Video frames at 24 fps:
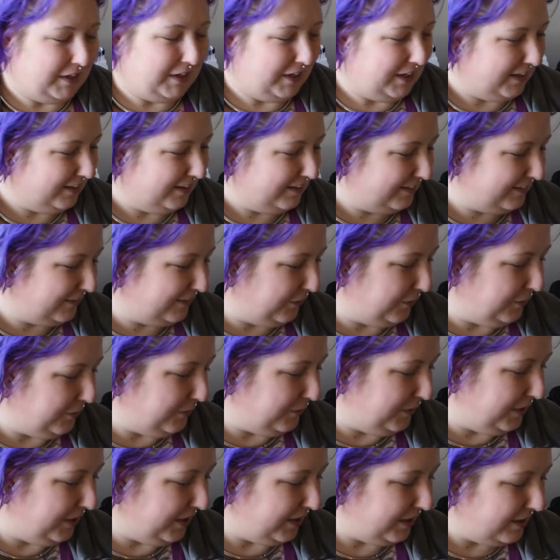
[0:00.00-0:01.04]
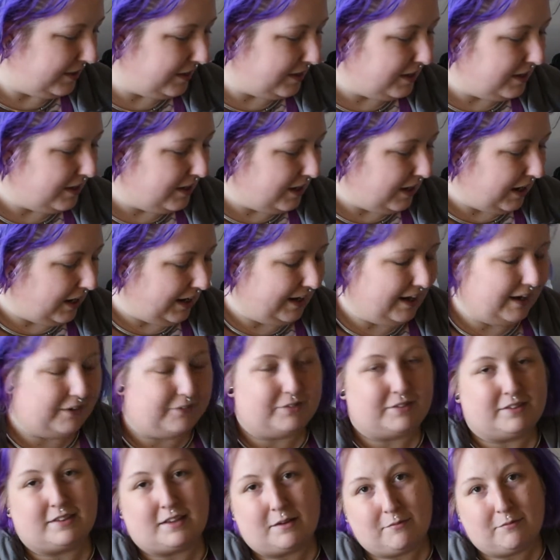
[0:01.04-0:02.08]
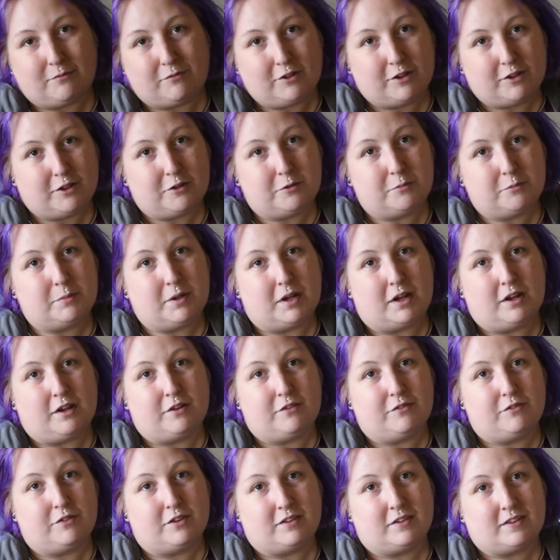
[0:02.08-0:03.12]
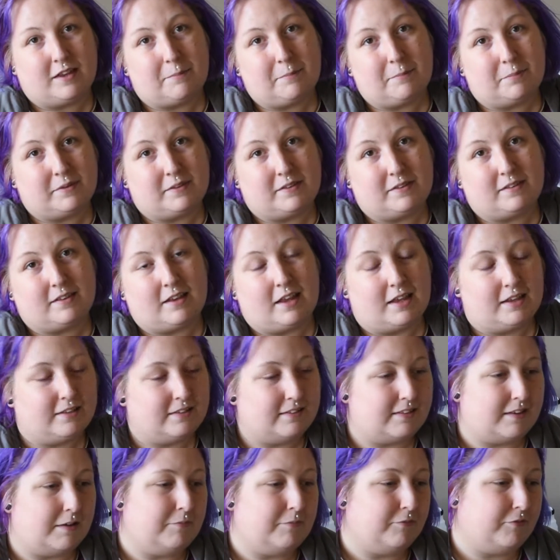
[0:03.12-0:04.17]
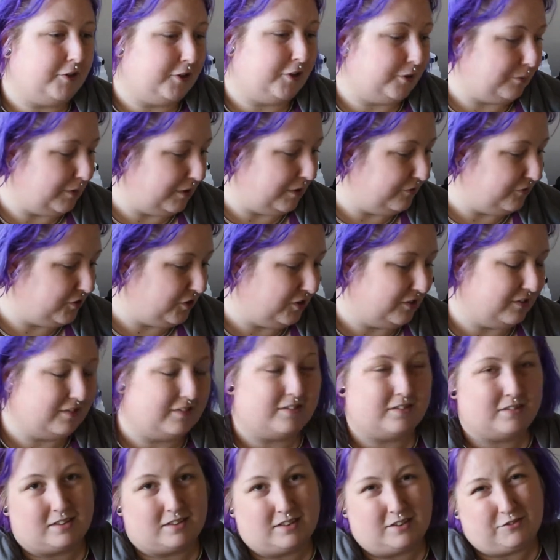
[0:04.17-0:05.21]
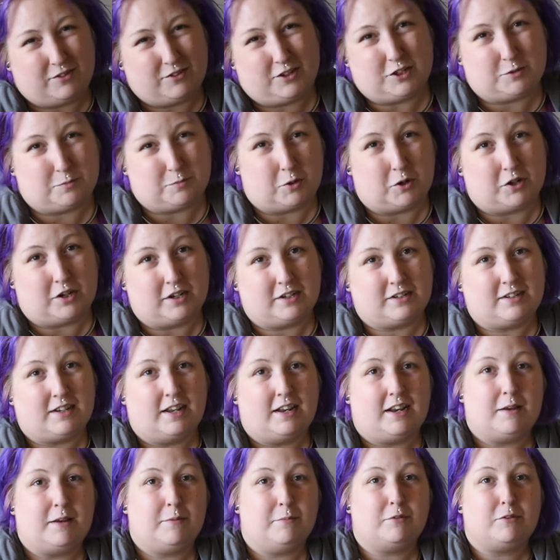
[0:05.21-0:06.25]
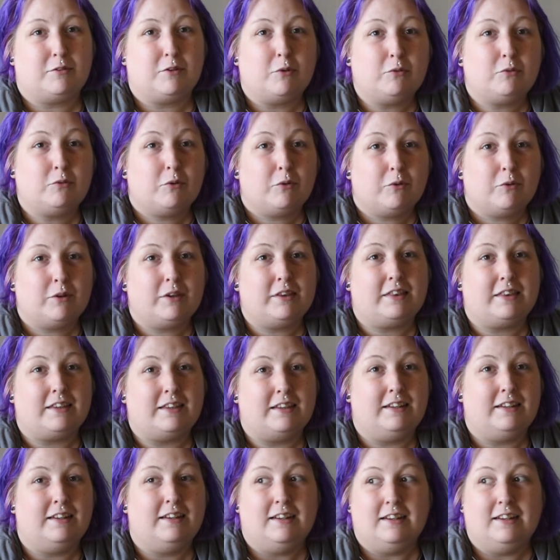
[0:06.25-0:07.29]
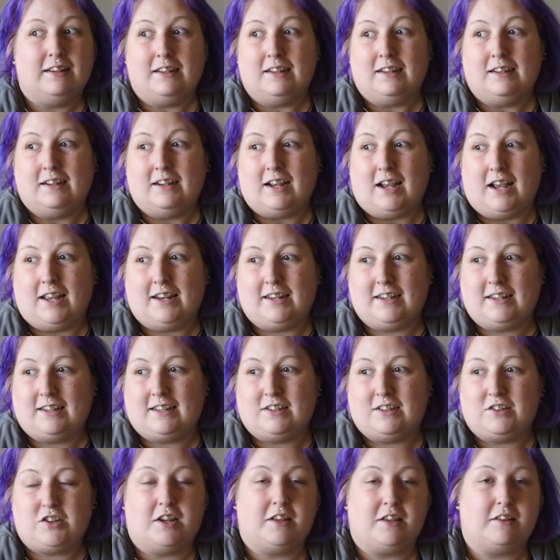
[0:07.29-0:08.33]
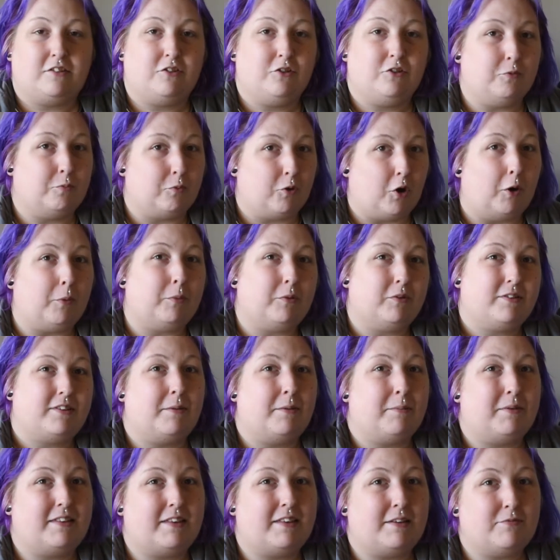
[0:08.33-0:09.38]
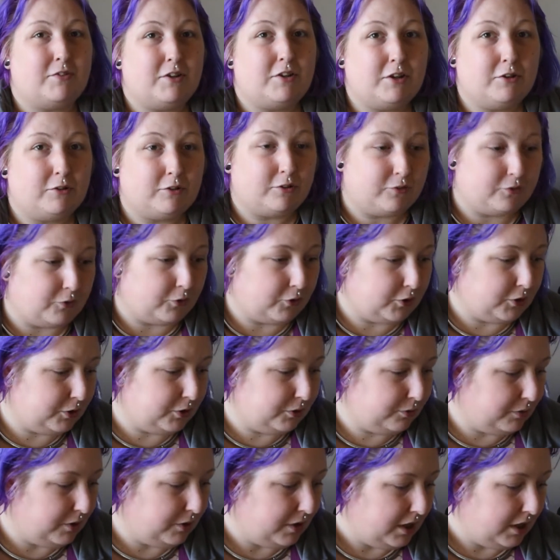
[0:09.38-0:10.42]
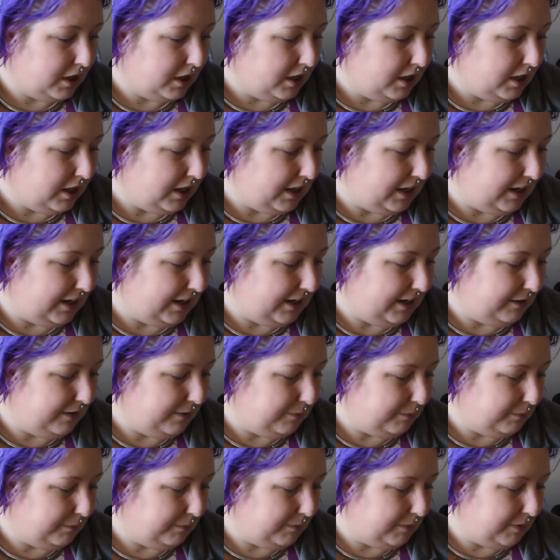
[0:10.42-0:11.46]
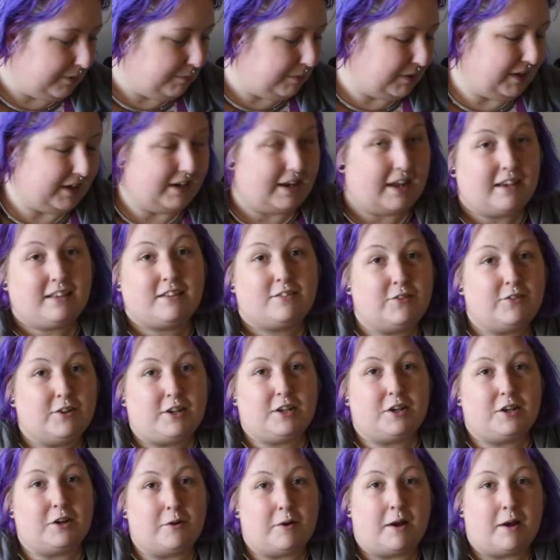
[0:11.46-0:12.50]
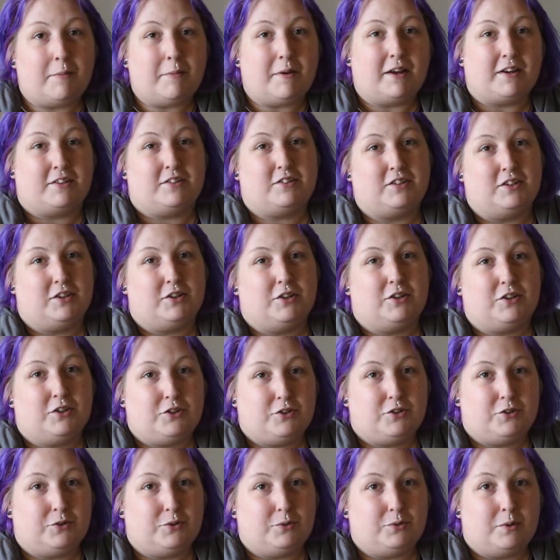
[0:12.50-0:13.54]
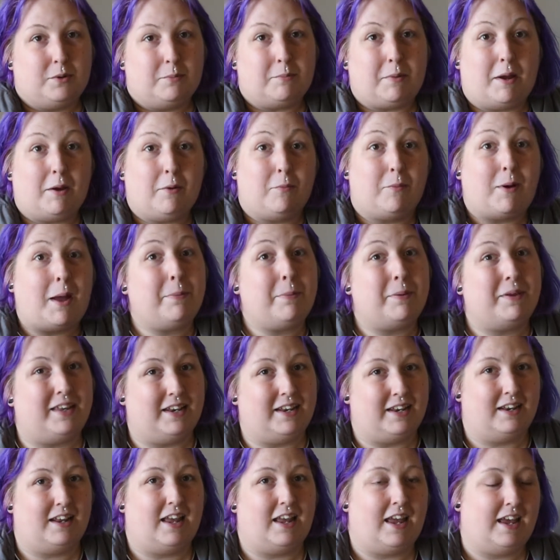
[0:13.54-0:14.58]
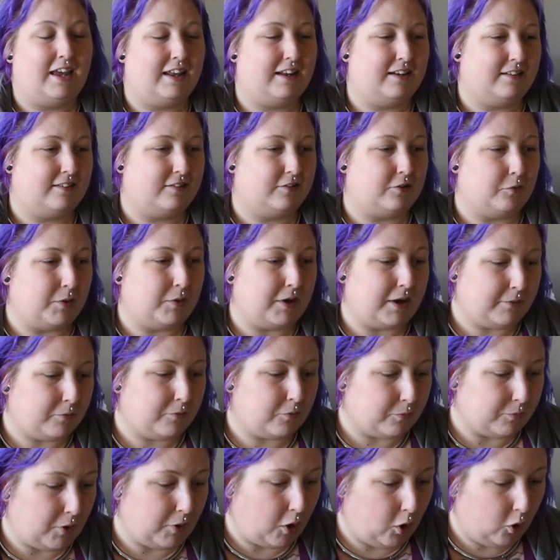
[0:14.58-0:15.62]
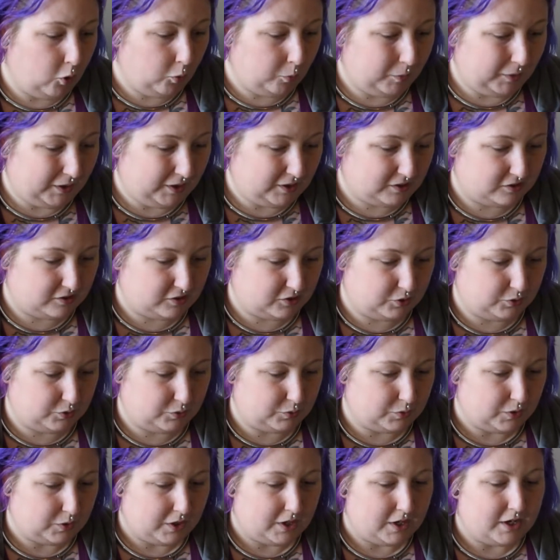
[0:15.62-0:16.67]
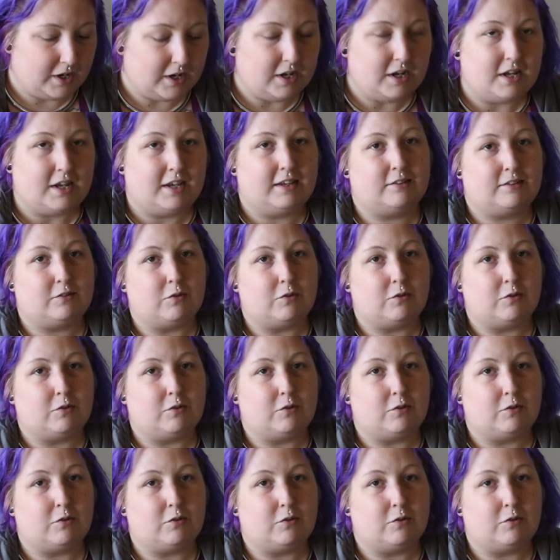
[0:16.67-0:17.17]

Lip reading: So I have some film of the steps and some film of just the finished product, and I'm so sorry that I didn't get a chance to do proper step-by-step videos for you. But next video I'm actually going to do my weapon, and so what I'm hoping to do is